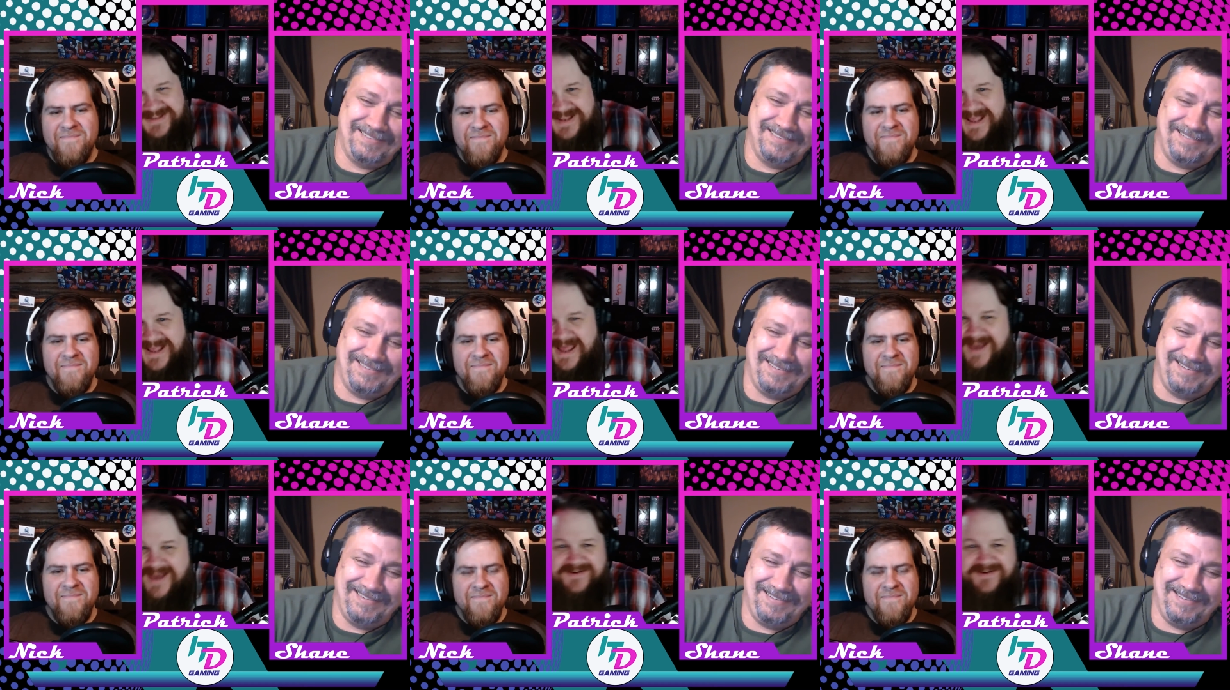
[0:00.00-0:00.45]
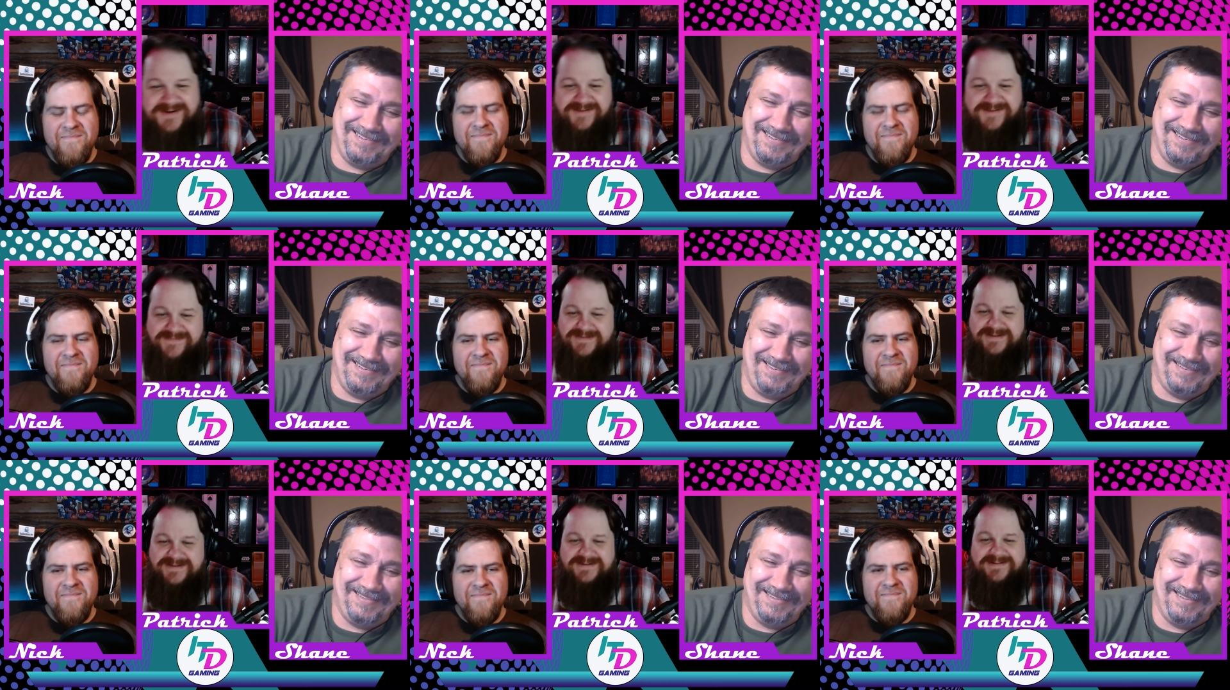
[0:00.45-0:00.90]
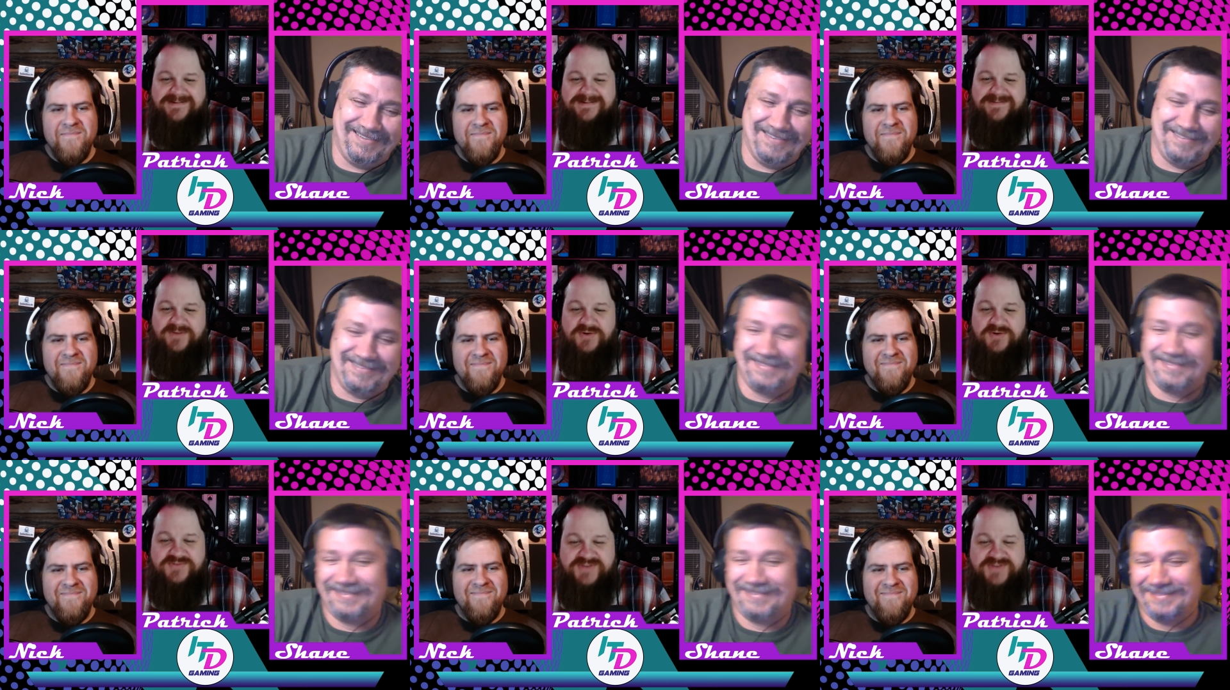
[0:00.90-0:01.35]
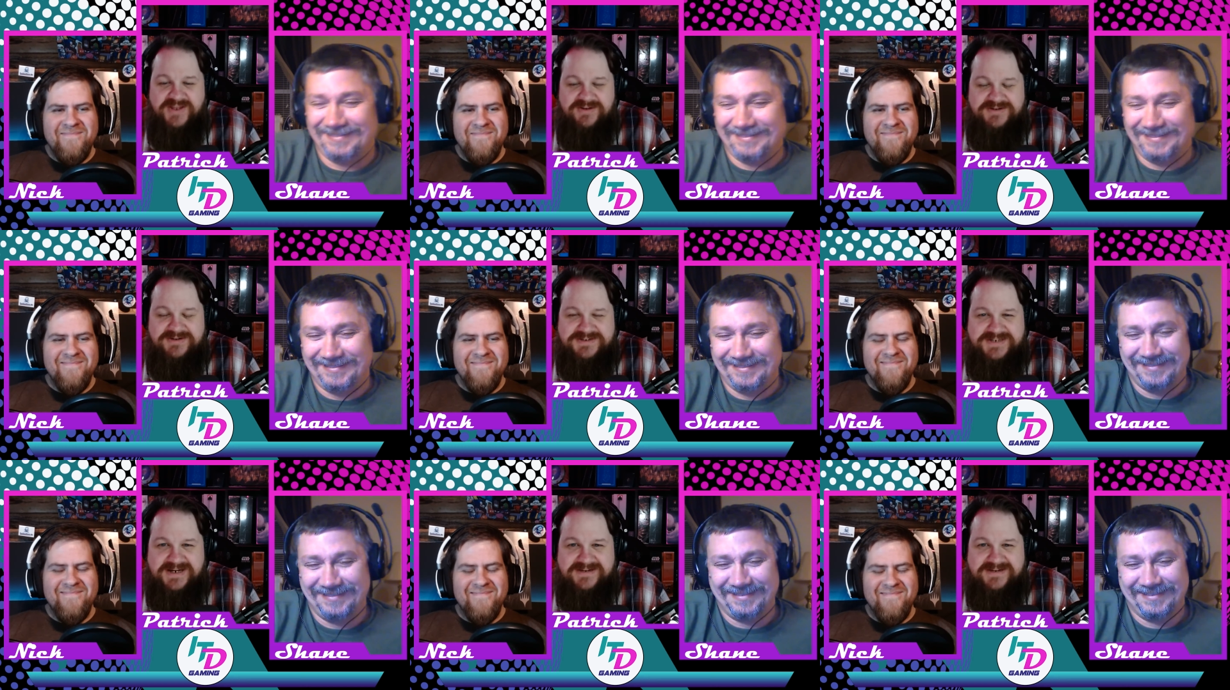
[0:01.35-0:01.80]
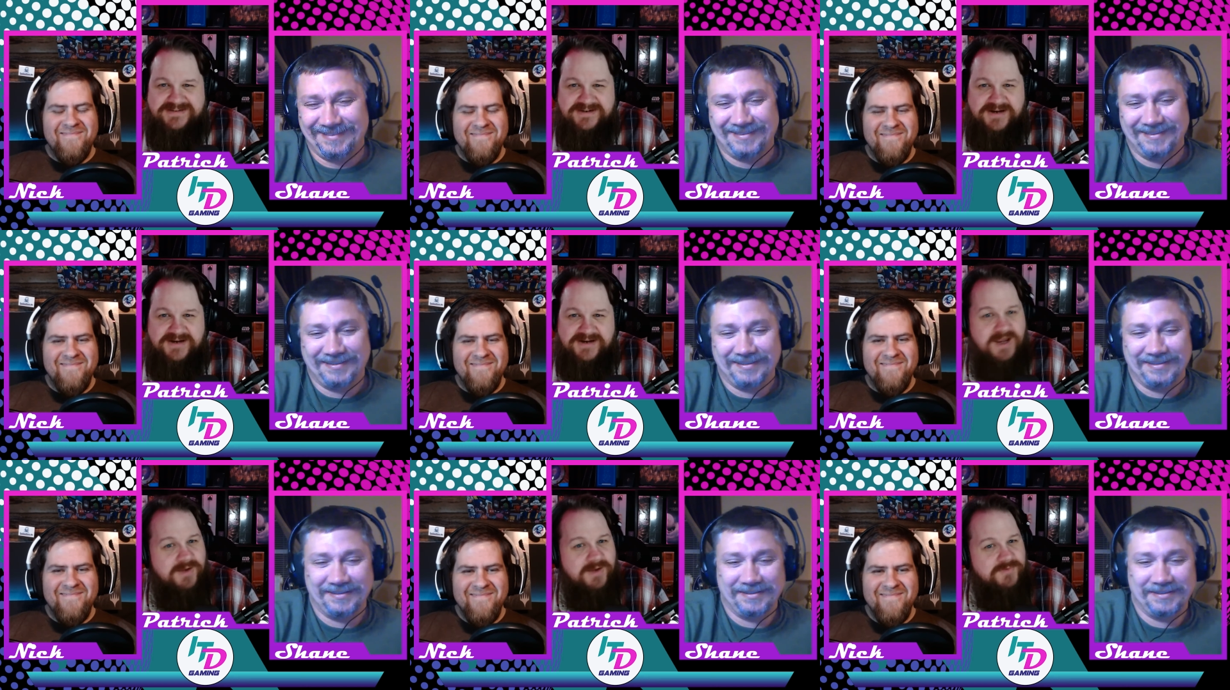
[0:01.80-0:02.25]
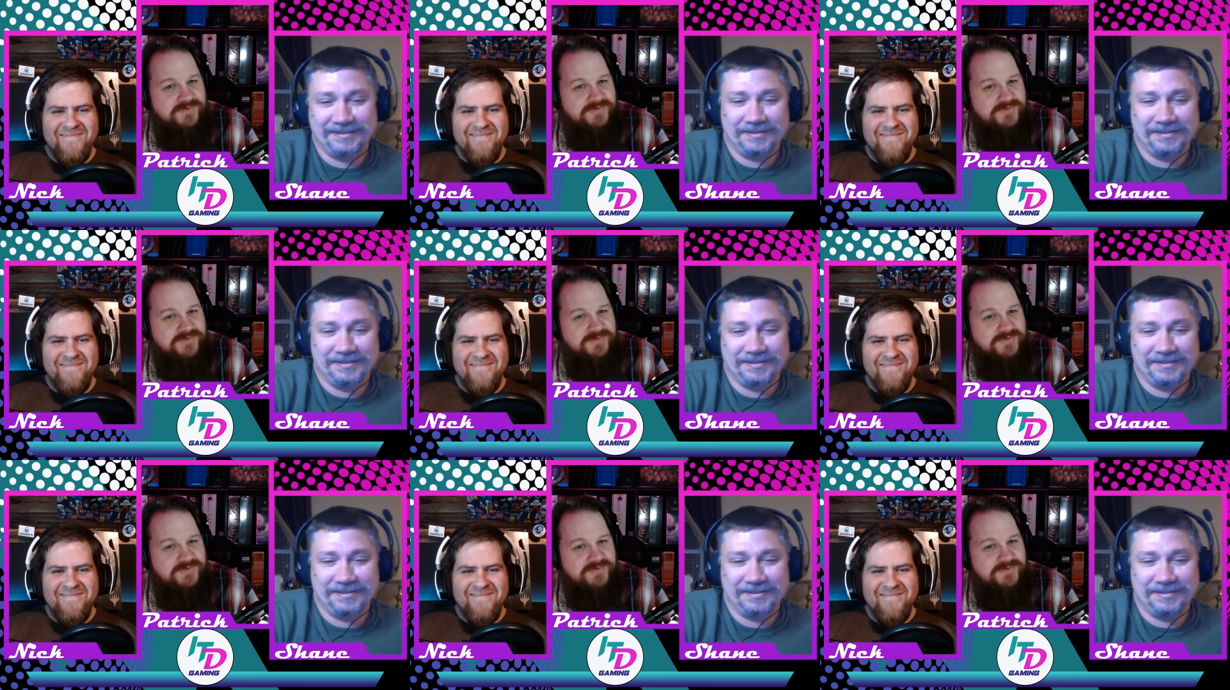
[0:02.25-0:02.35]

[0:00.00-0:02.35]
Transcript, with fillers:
Speaker 1: thing. I don't know, those southern states are kind of,